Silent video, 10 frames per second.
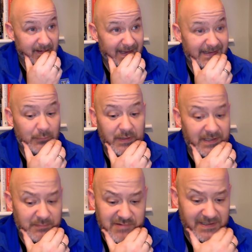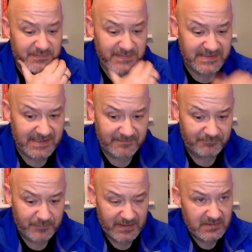to depress myself,
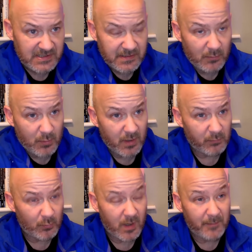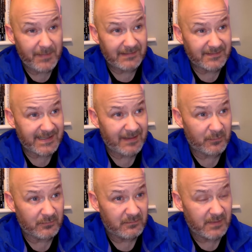because I know what a
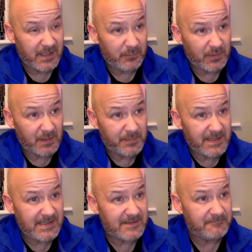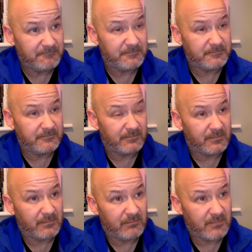meltdown it will have been.
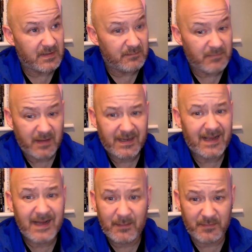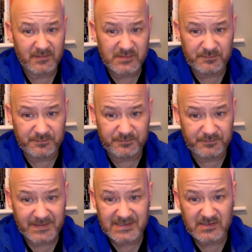And I'm as
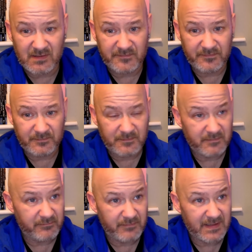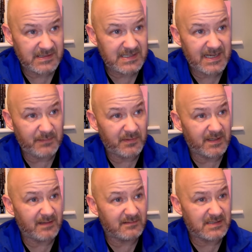pissed off as anybody
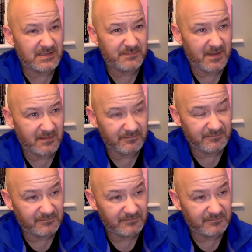else is, but